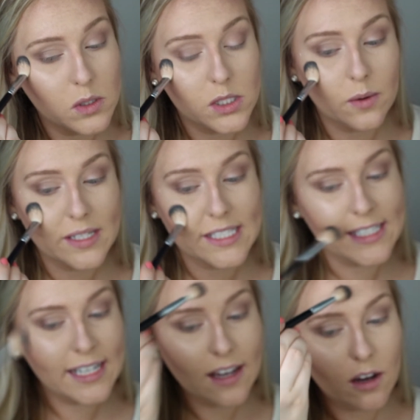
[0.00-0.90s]
So a
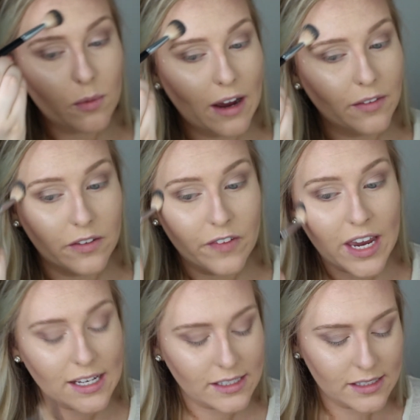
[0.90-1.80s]
C around the
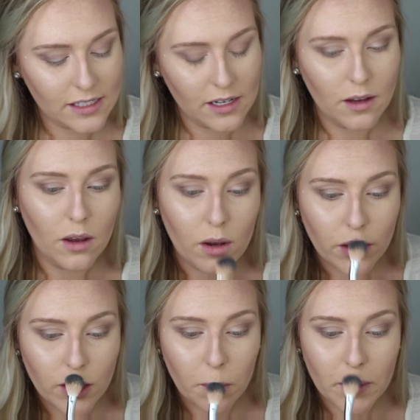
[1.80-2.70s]
face,
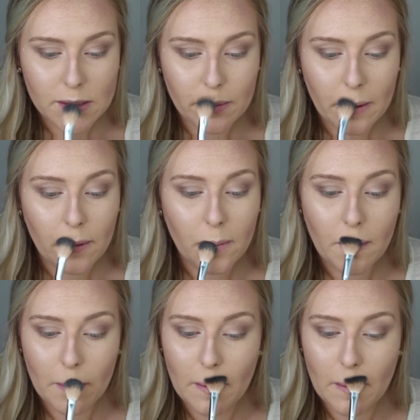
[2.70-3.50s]
Cupid's bow,